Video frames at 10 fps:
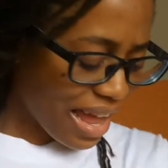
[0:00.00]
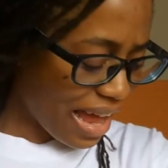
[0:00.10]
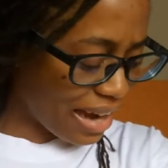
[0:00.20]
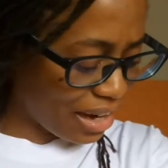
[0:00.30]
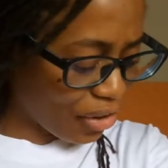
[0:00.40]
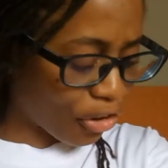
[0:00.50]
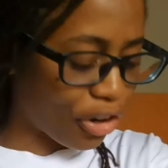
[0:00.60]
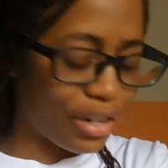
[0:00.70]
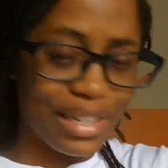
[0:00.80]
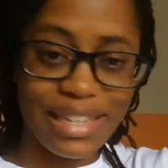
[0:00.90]
and it
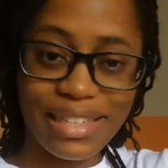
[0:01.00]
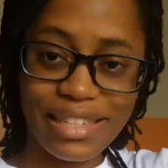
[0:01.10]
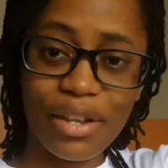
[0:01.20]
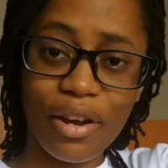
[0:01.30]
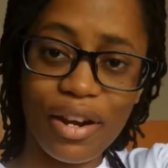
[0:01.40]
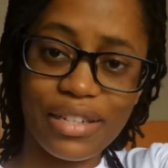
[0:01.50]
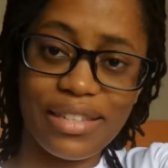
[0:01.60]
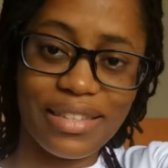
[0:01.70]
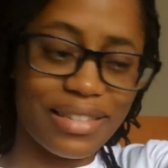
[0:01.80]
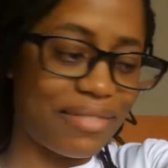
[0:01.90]
hurt. It still
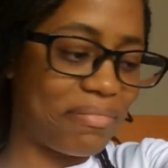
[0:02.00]
hurts.